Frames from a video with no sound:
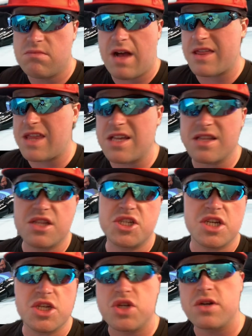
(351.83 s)
I think
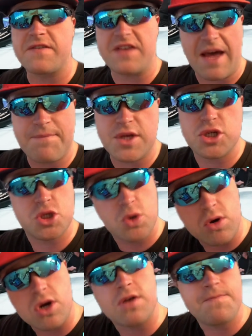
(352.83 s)
she should have kept it
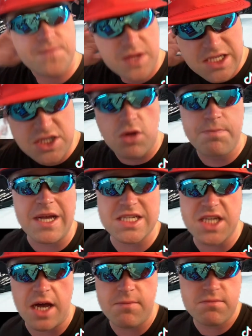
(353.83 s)
shorter, still buzz
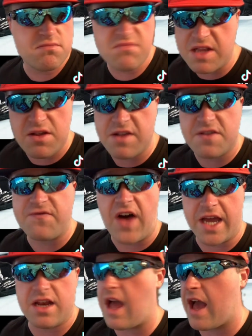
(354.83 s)
cut. It's
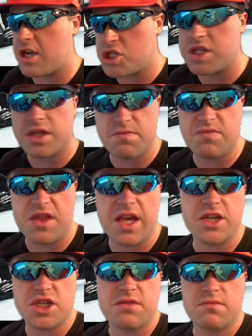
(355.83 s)
fine. I actually
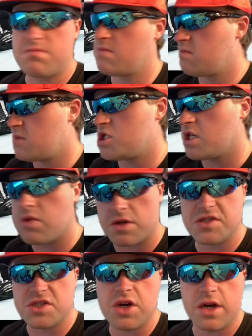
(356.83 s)
think she
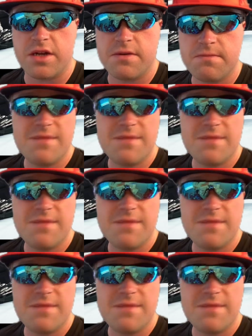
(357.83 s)
looks good.